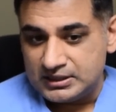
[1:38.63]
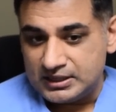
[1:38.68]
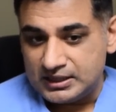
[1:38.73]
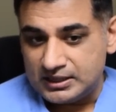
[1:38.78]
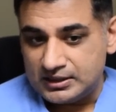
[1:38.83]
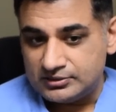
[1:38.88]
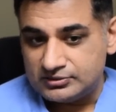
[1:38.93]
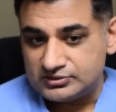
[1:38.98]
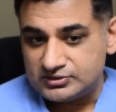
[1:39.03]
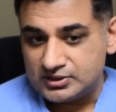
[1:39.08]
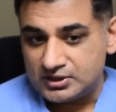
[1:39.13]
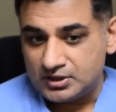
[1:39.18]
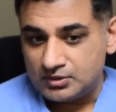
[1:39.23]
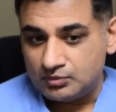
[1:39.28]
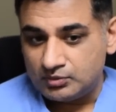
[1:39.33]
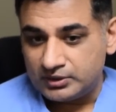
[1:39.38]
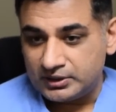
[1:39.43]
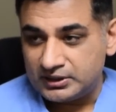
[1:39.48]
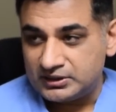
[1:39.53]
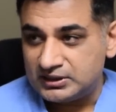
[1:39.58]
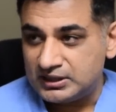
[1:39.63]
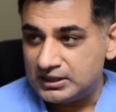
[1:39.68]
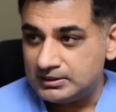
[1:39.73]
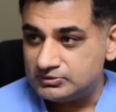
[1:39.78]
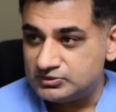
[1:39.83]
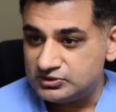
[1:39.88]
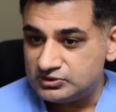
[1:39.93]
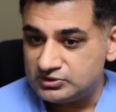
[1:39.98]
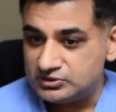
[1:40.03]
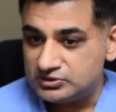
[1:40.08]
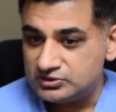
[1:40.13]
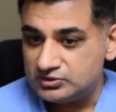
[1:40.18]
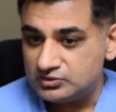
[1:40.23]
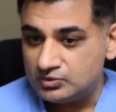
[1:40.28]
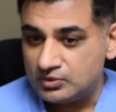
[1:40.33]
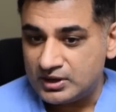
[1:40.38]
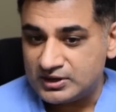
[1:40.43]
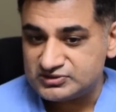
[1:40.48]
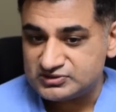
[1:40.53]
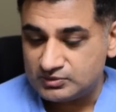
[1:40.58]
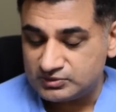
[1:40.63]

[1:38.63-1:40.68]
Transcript: And when I came to the U.S.,